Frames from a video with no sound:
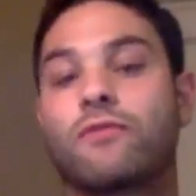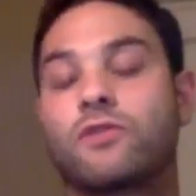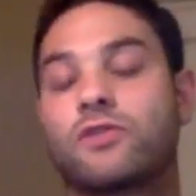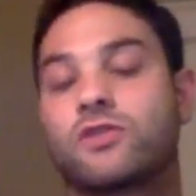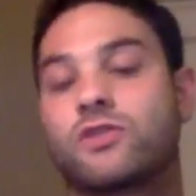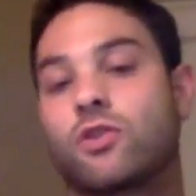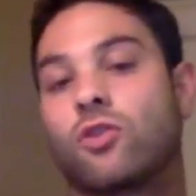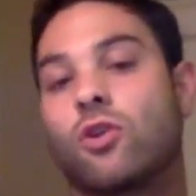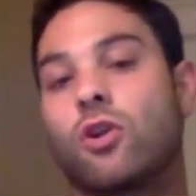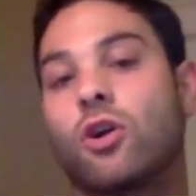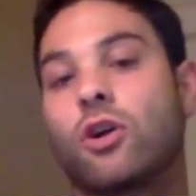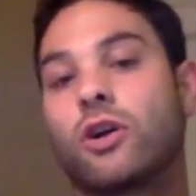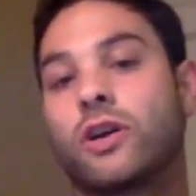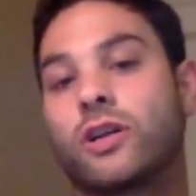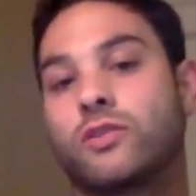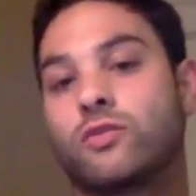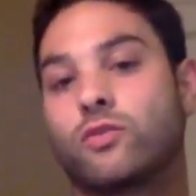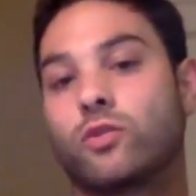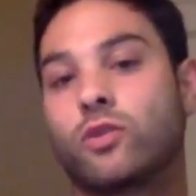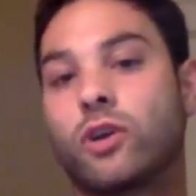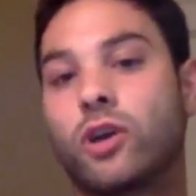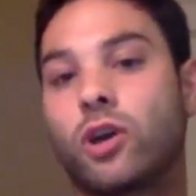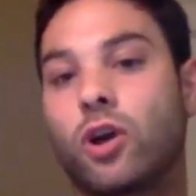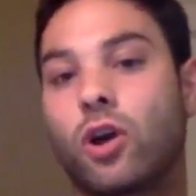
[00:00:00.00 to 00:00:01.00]
for so long, it's
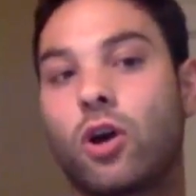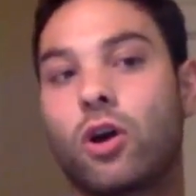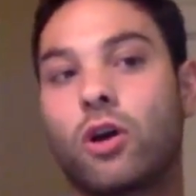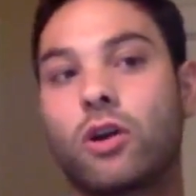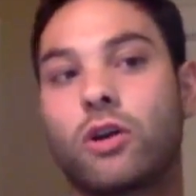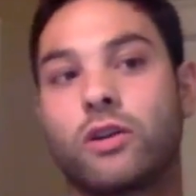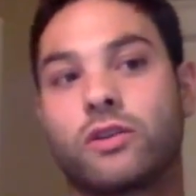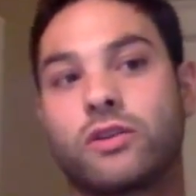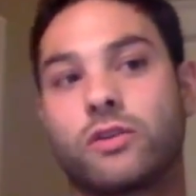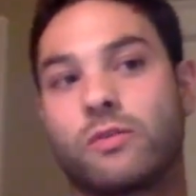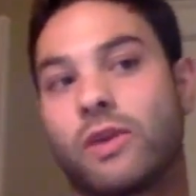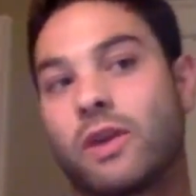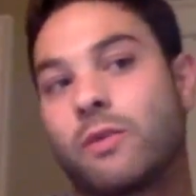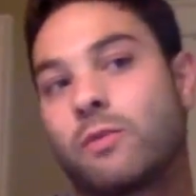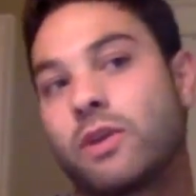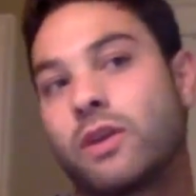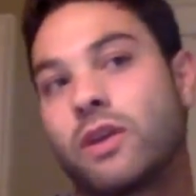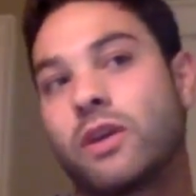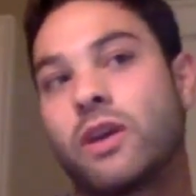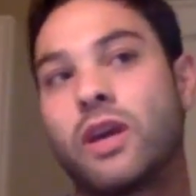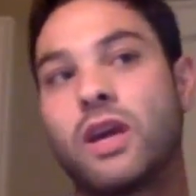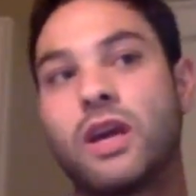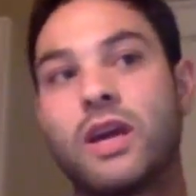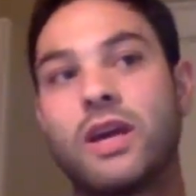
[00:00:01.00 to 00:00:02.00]
really hard to
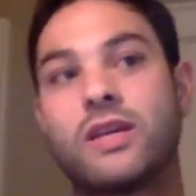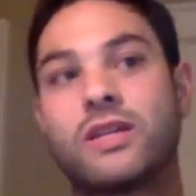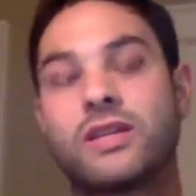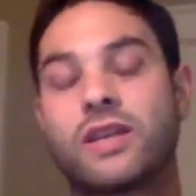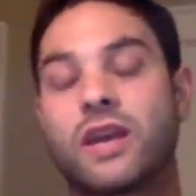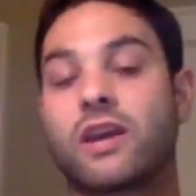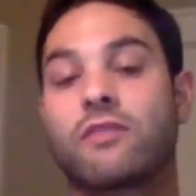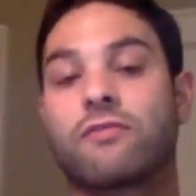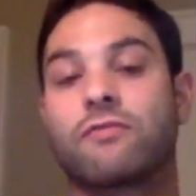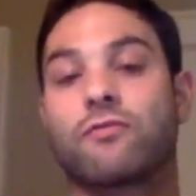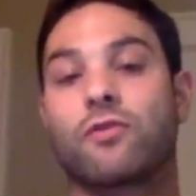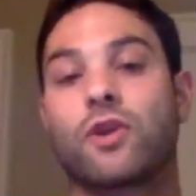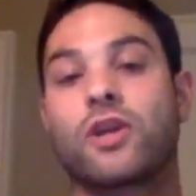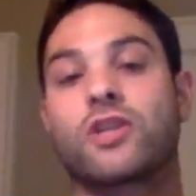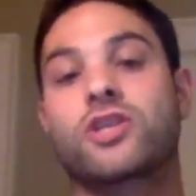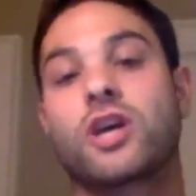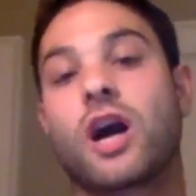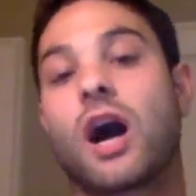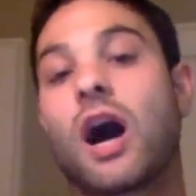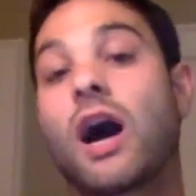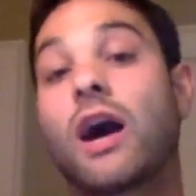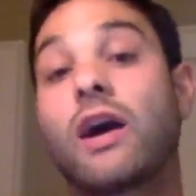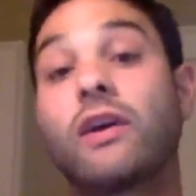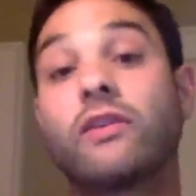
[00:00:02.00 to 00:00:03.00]
maybe take
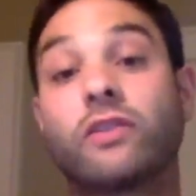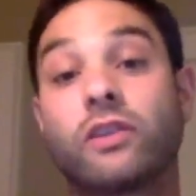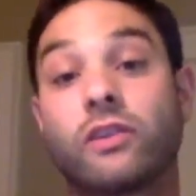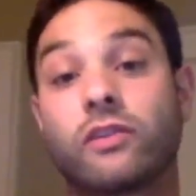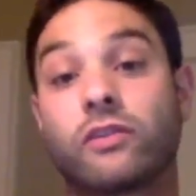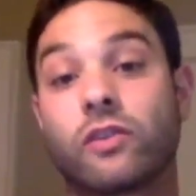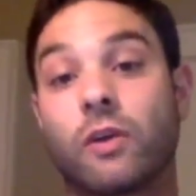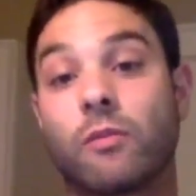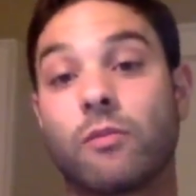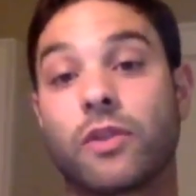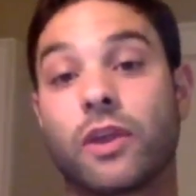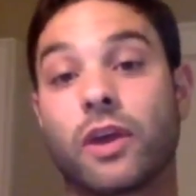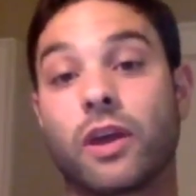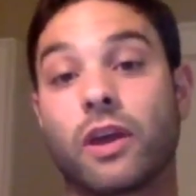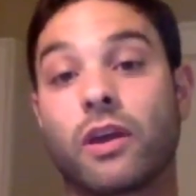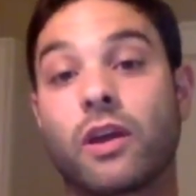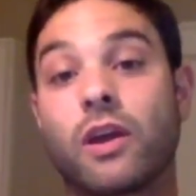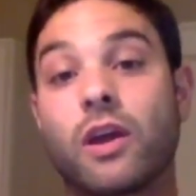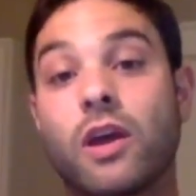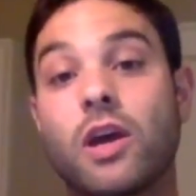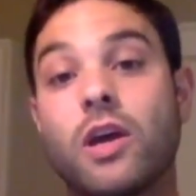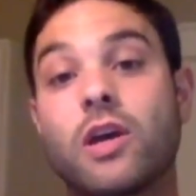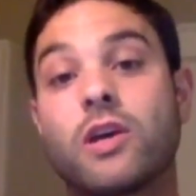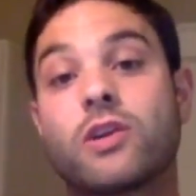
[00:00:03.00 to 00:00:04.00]
fresh eyes at something.
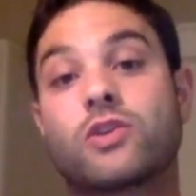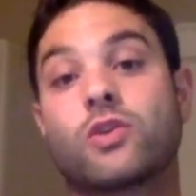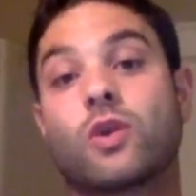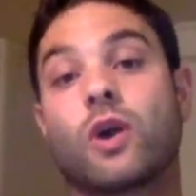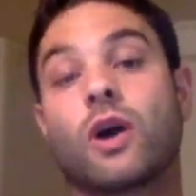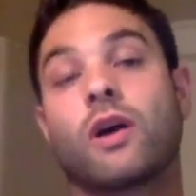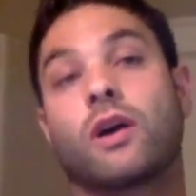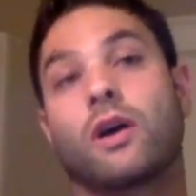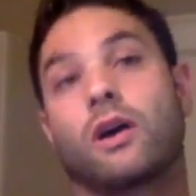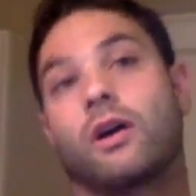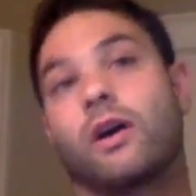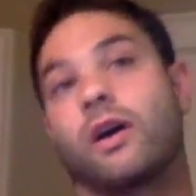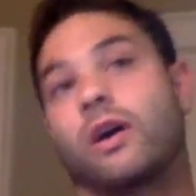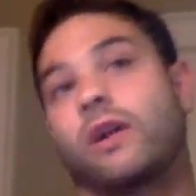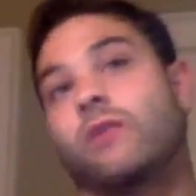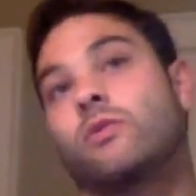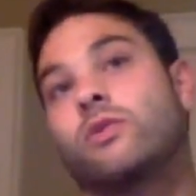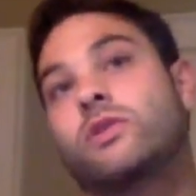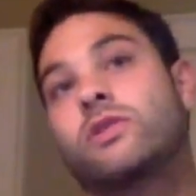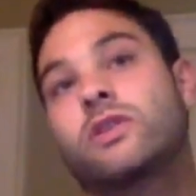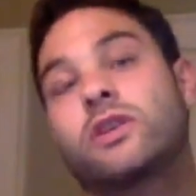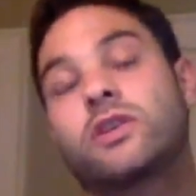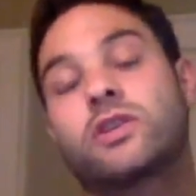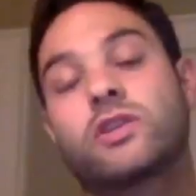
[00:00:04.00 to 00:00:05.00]
So it
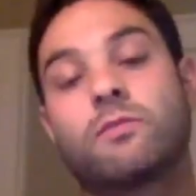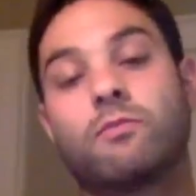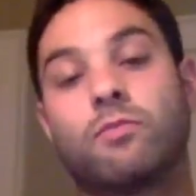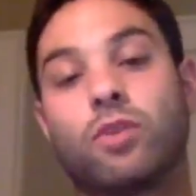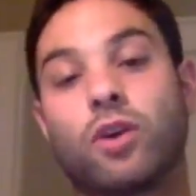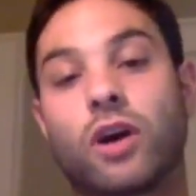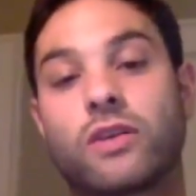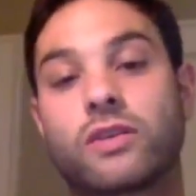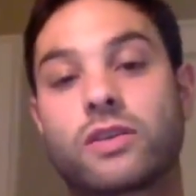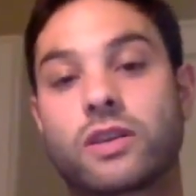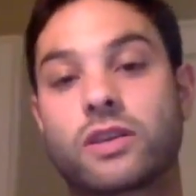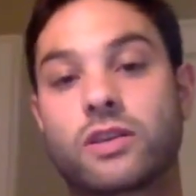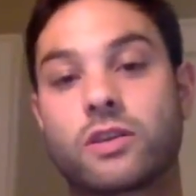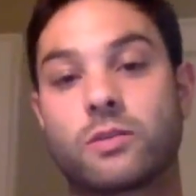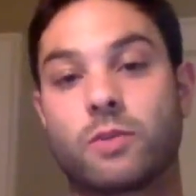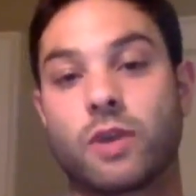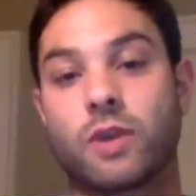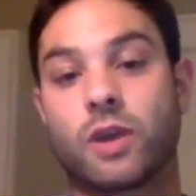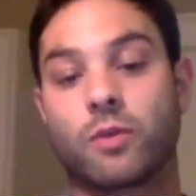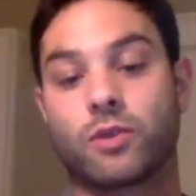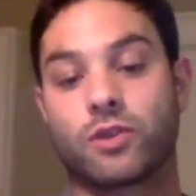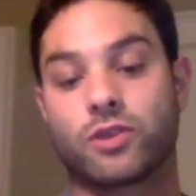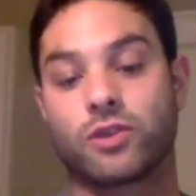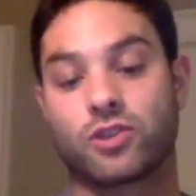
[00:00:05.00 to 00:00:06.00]
was such a blessing to
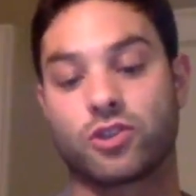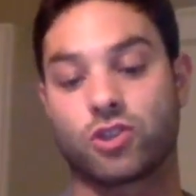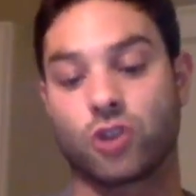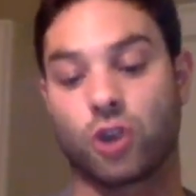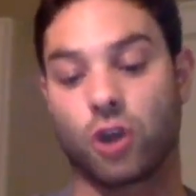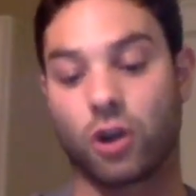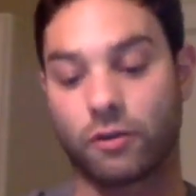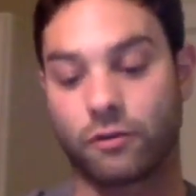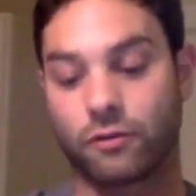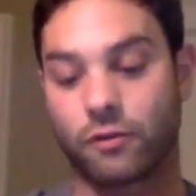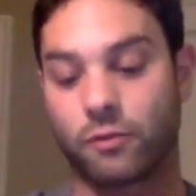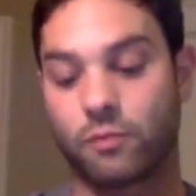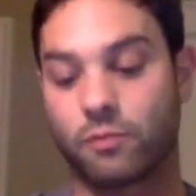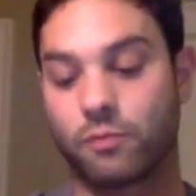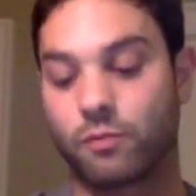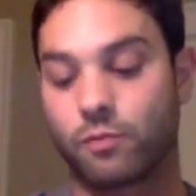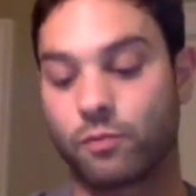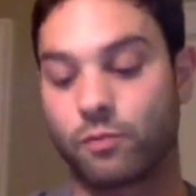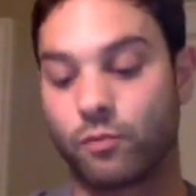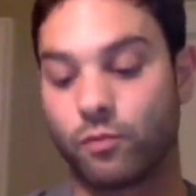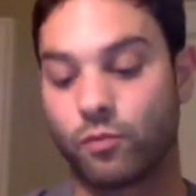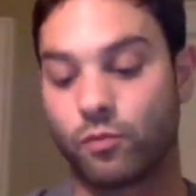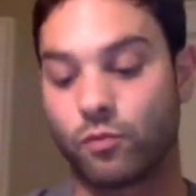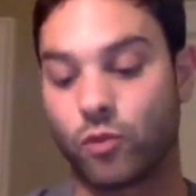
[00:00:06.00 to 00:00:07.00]
be able to start from
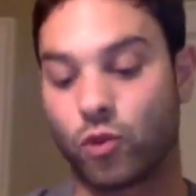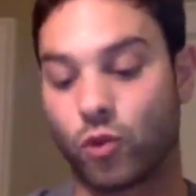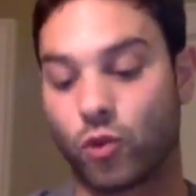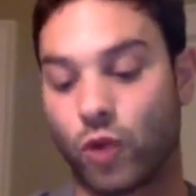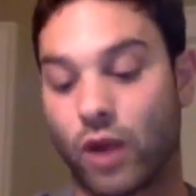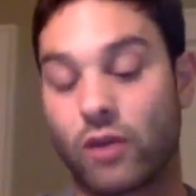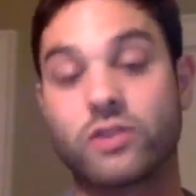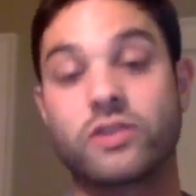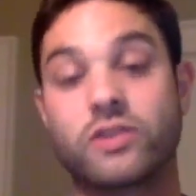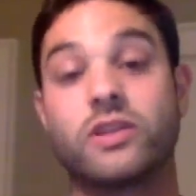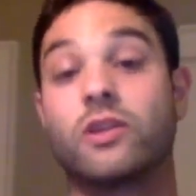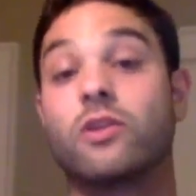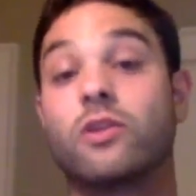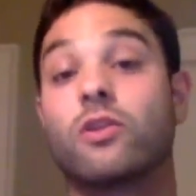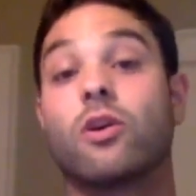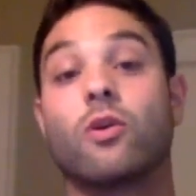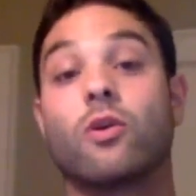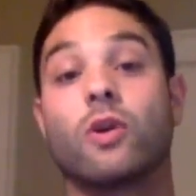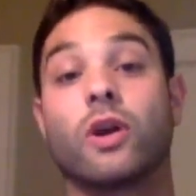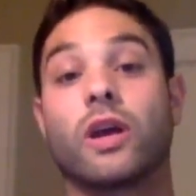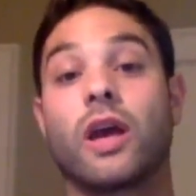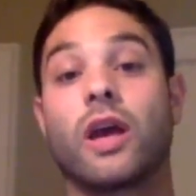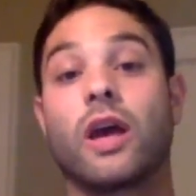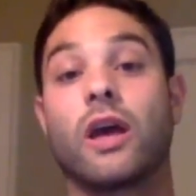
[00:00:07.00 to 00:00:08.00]
ground
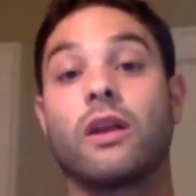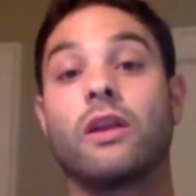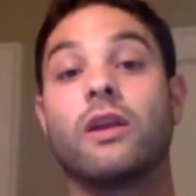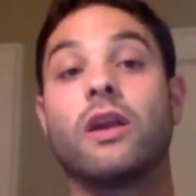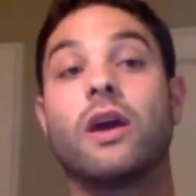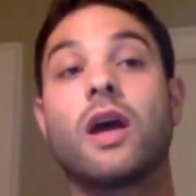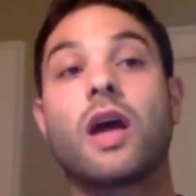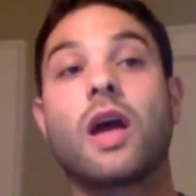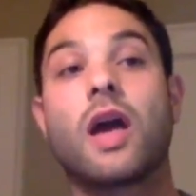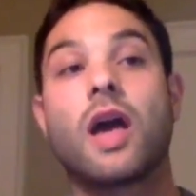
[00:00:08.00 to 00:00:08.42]
zero again.